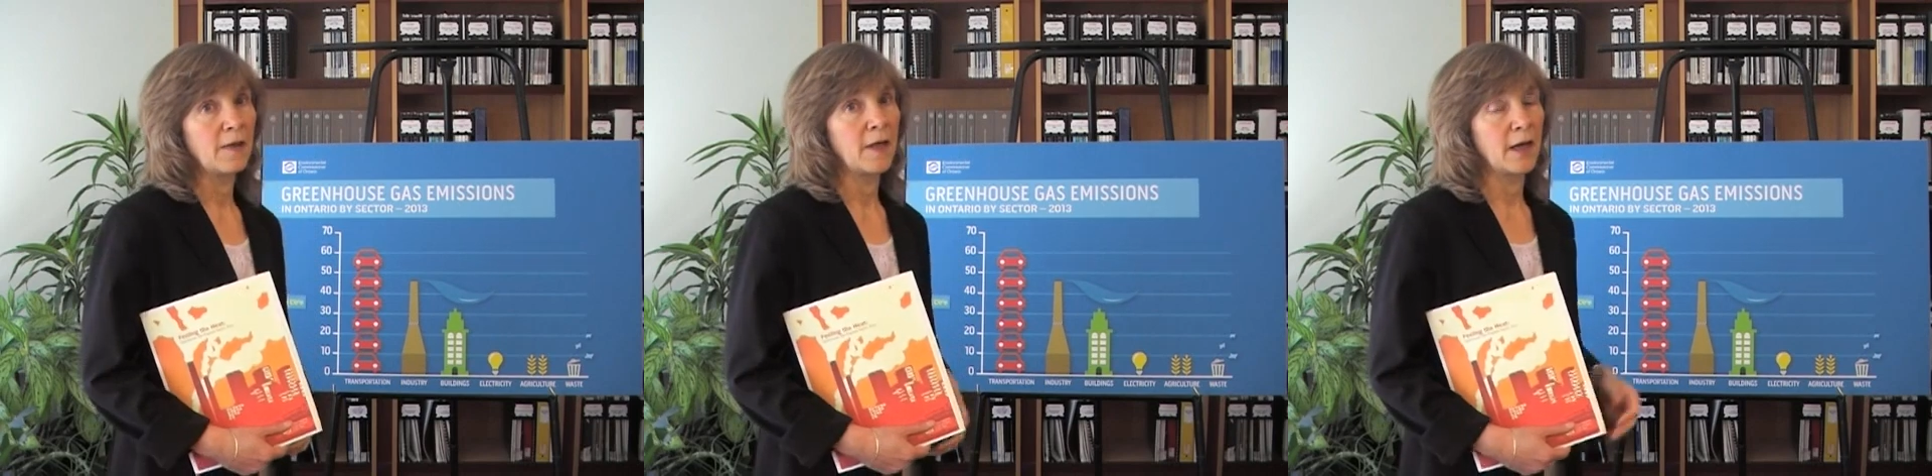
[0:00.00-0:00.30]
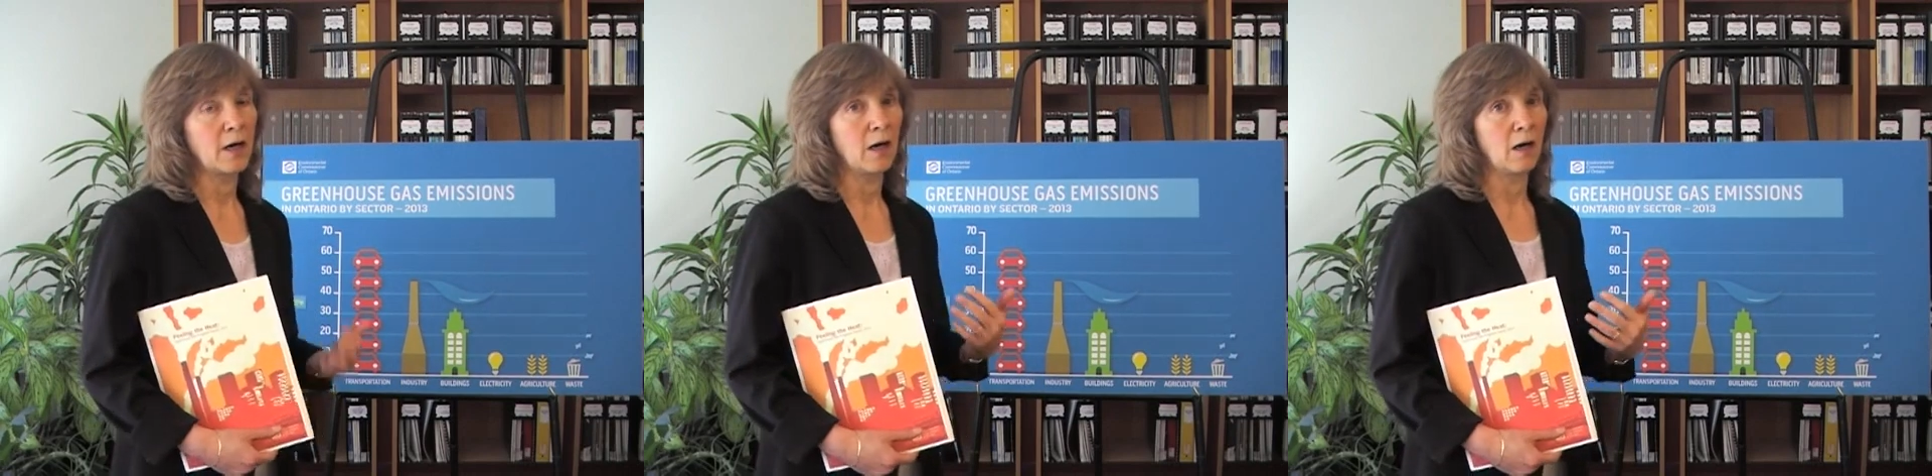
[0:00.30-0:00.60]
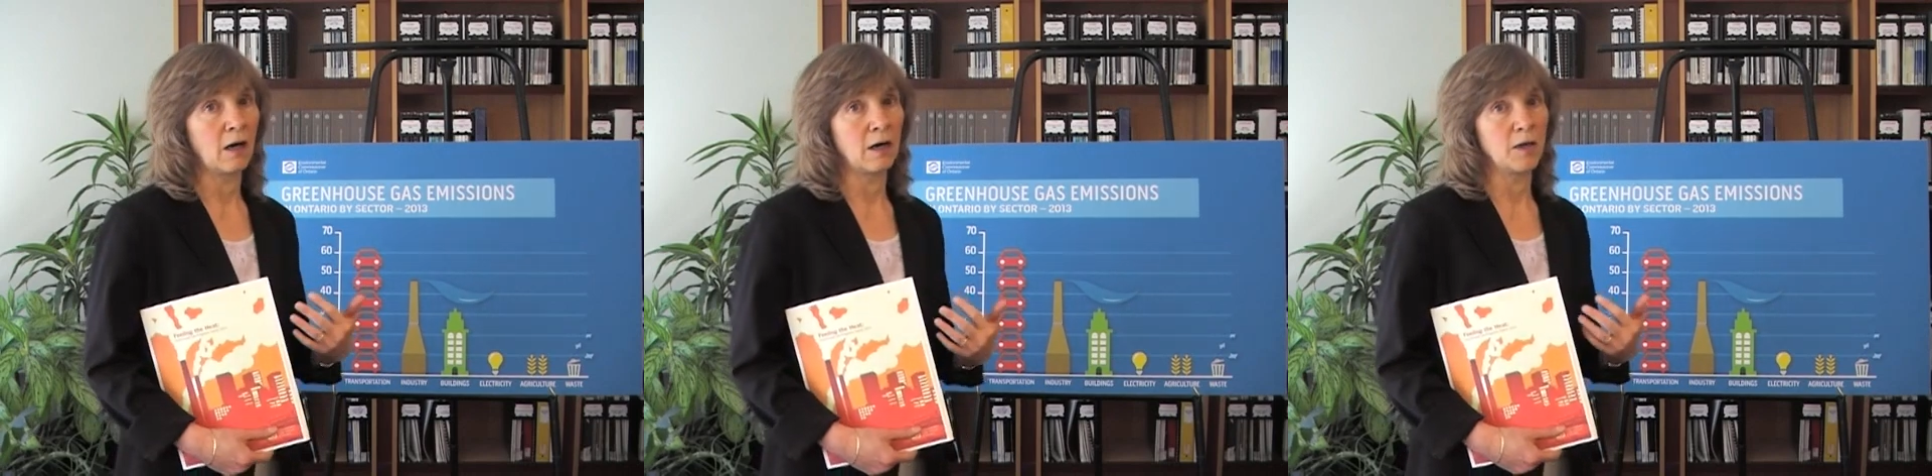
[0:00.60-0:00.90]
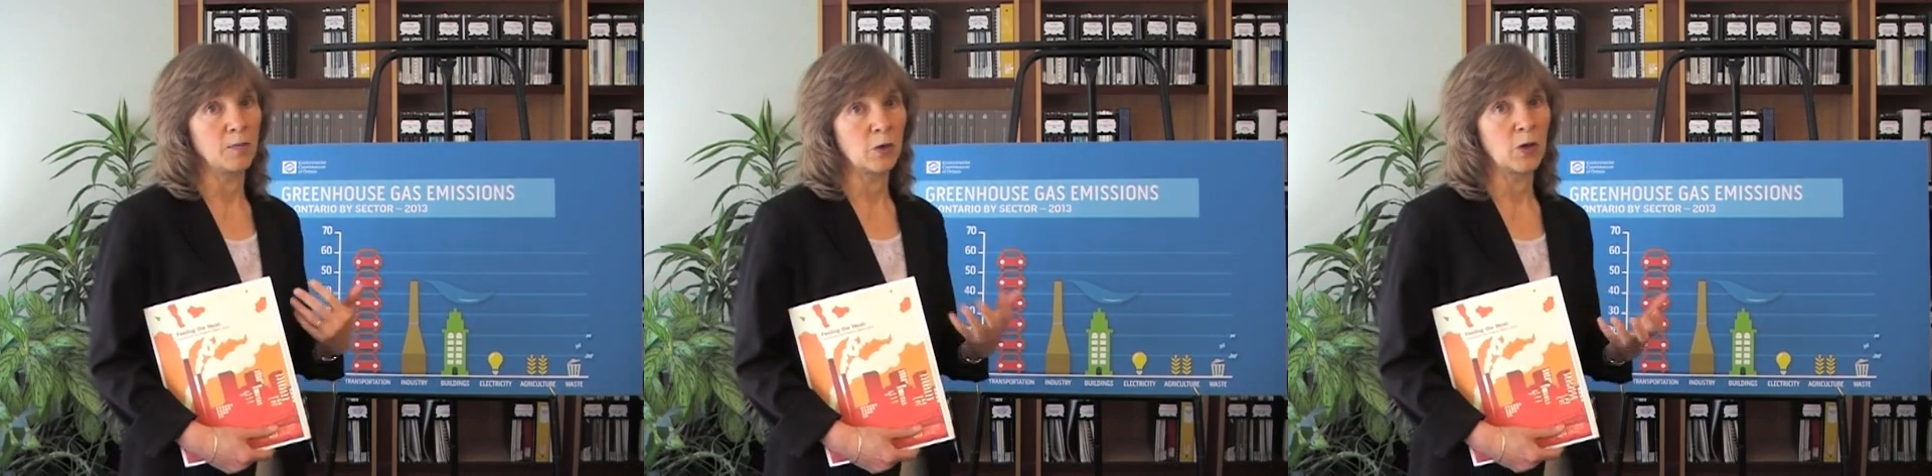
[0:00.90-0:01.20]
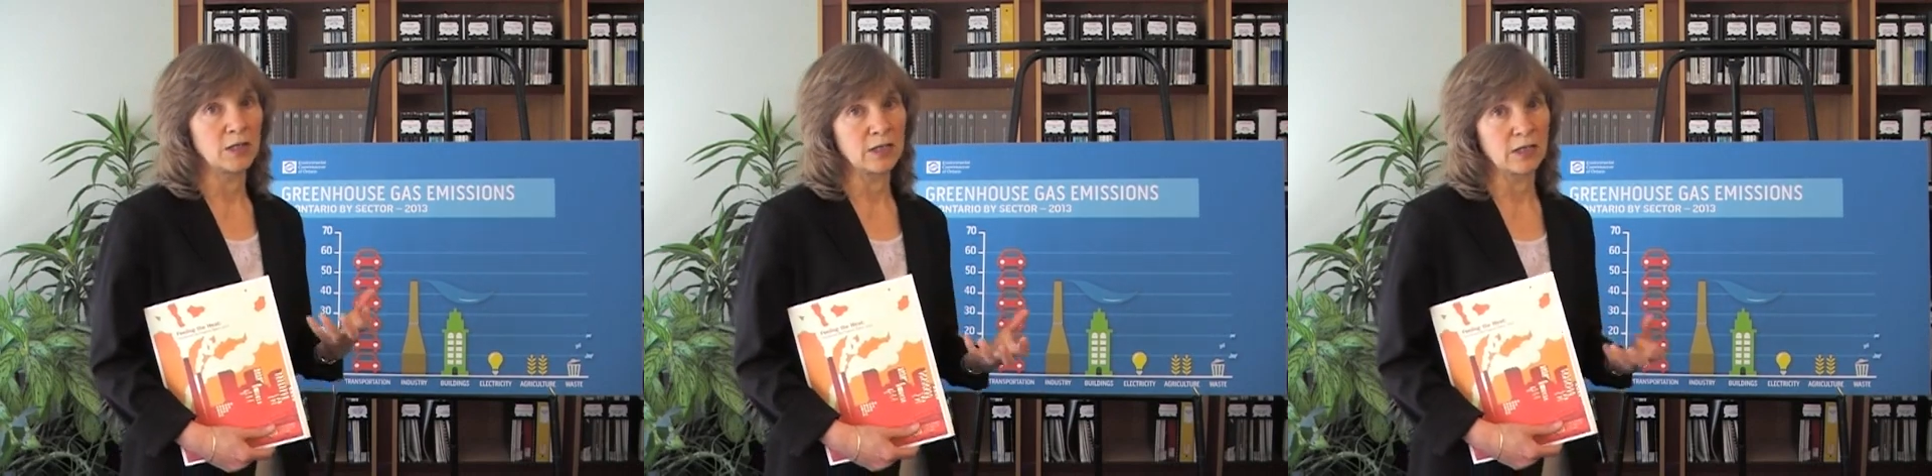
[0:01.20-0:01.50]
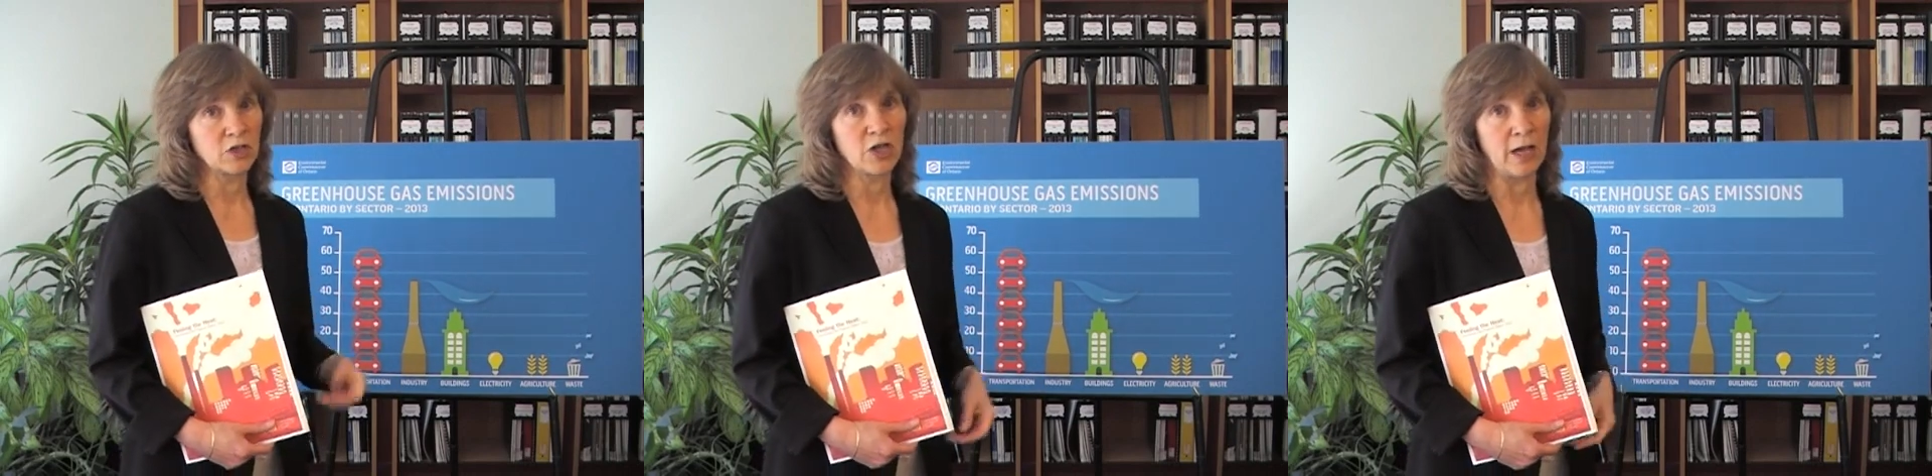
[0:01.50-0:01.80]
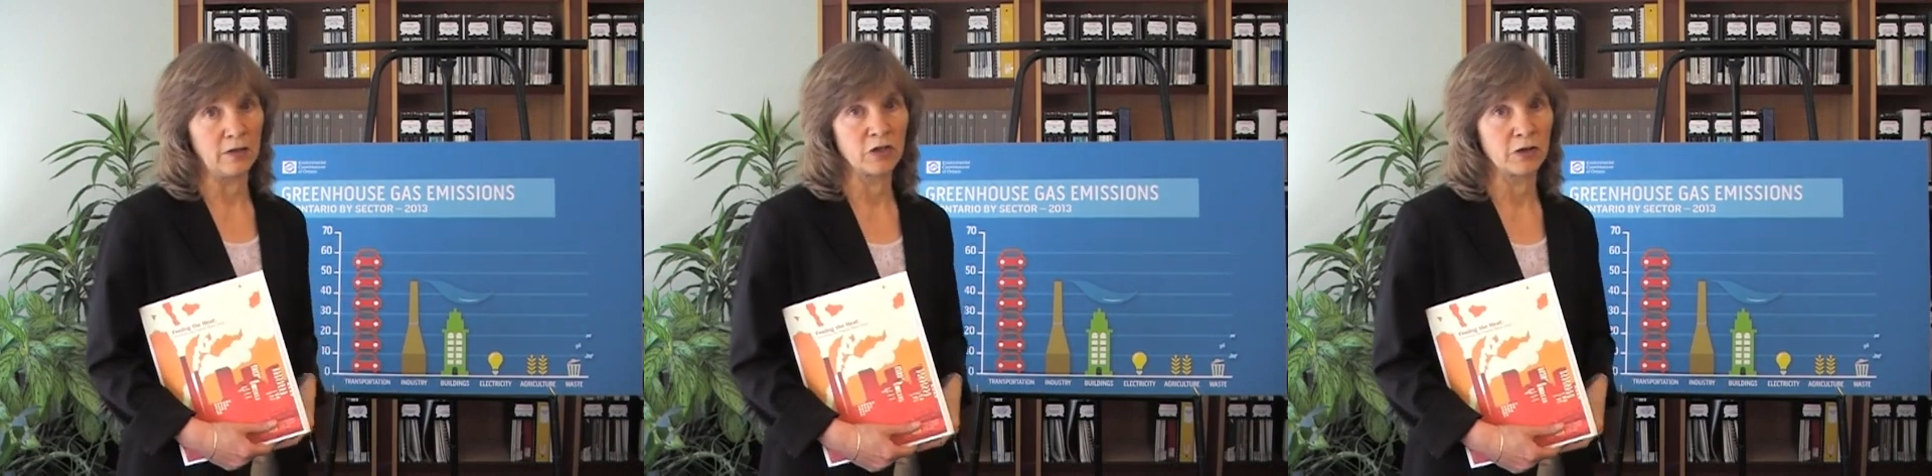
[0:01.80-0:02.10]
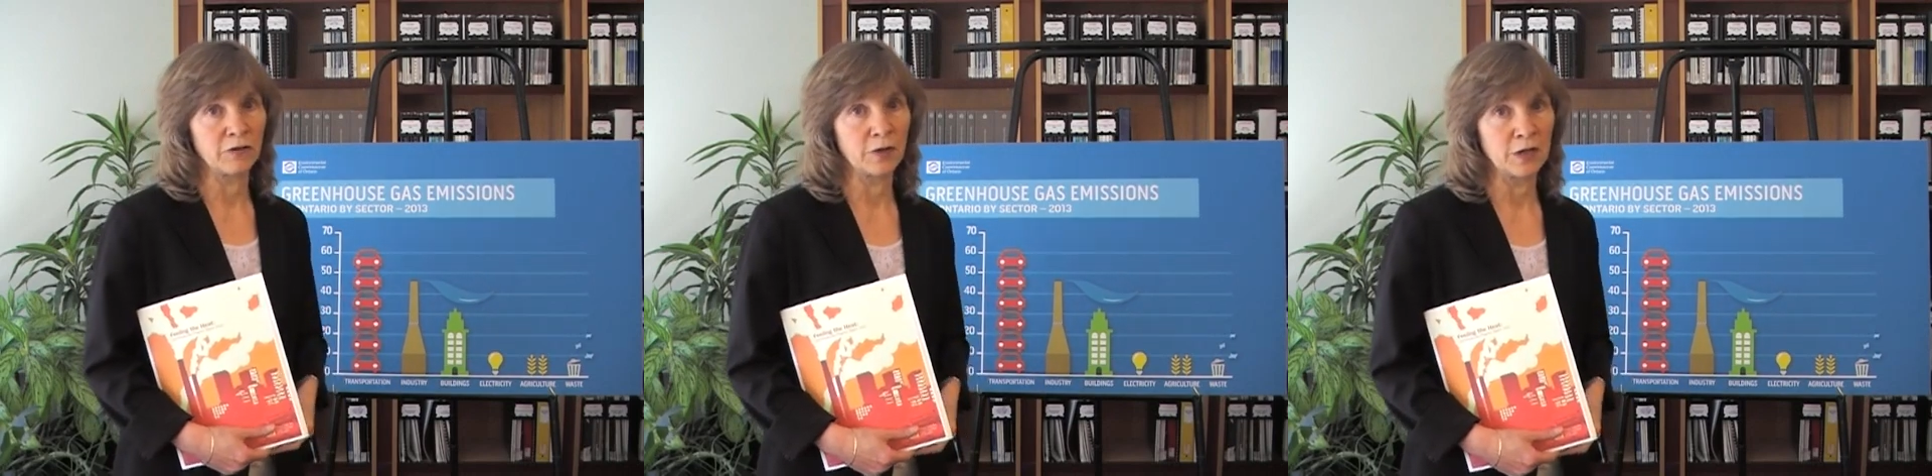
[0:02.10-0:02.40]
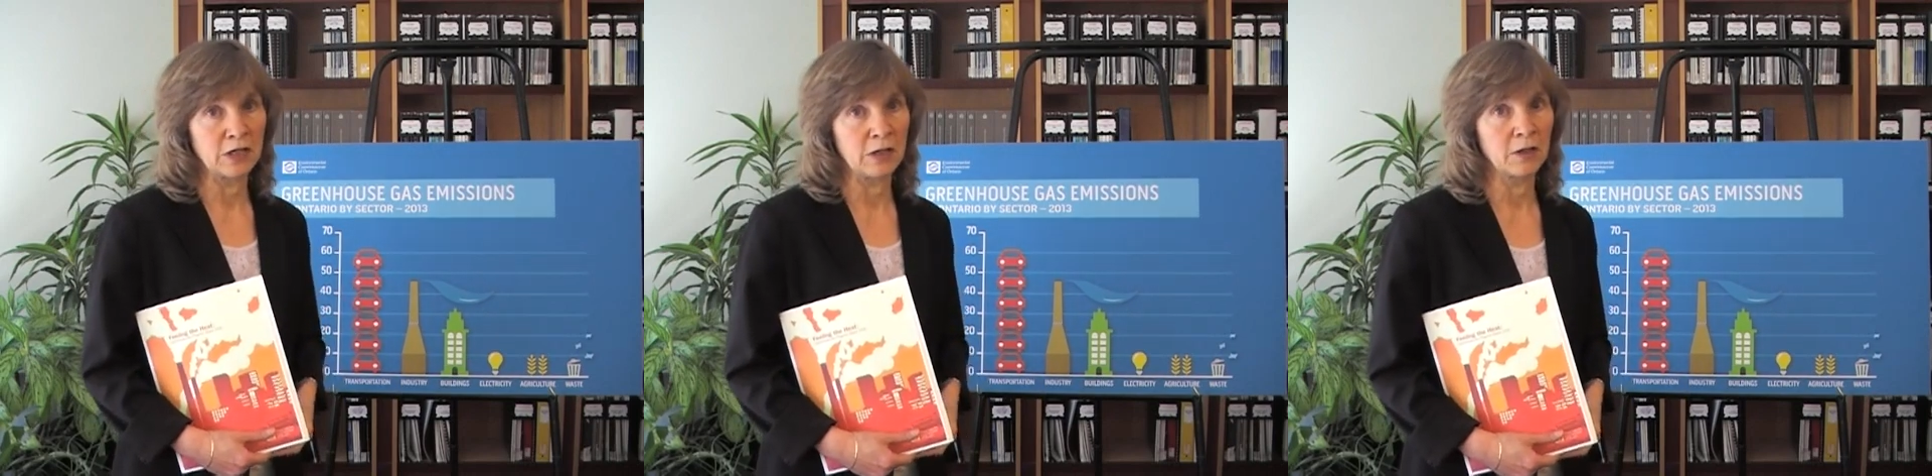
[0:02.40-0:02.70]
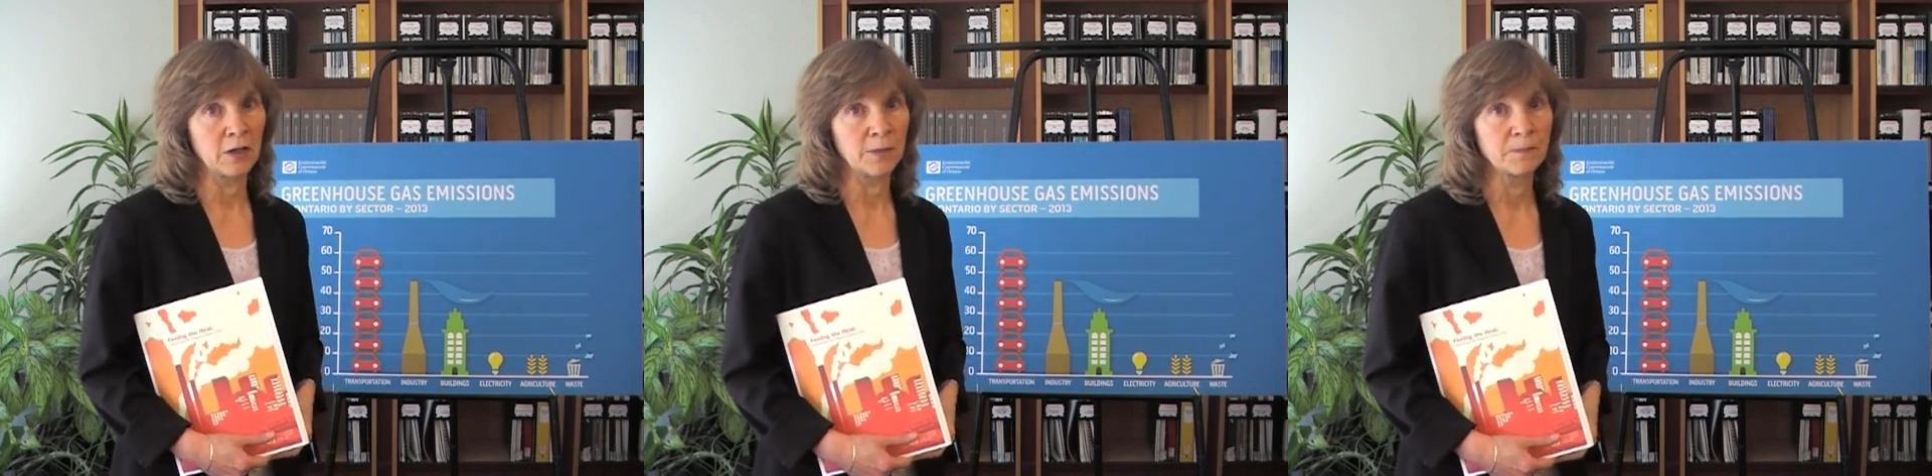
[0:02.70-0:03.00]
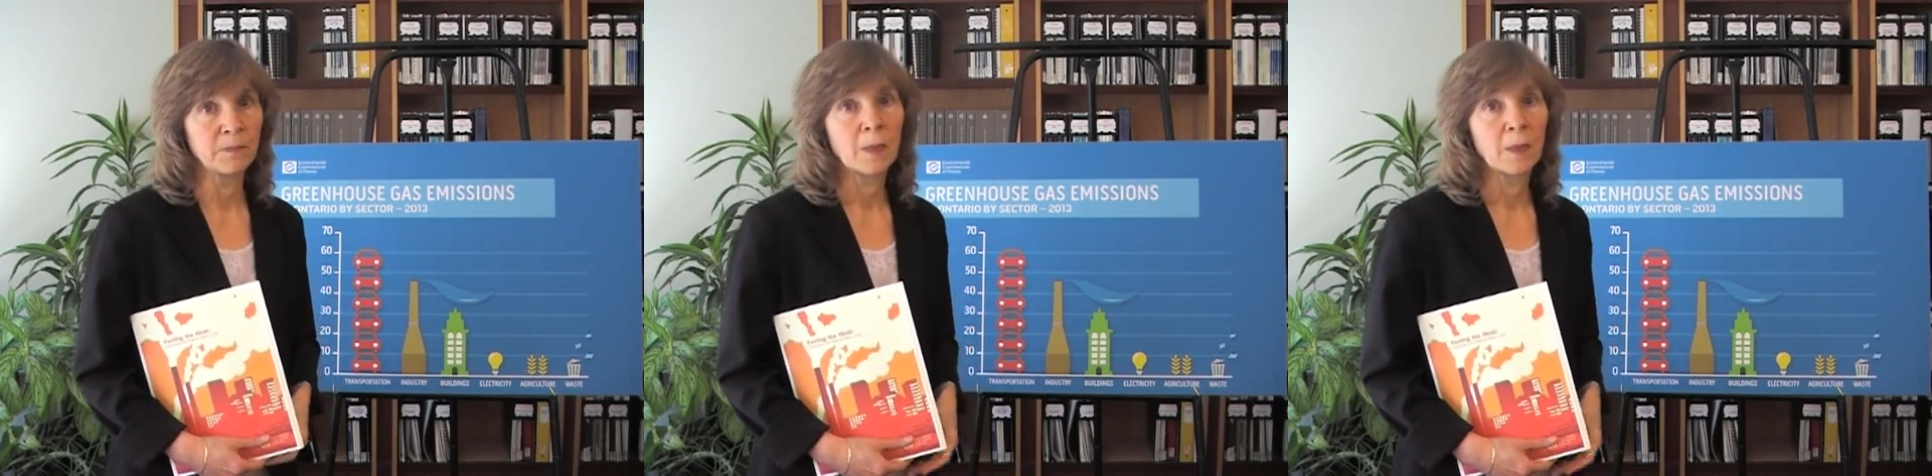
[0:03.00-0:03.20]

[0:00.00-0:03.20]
that are important and challenging for Ontario.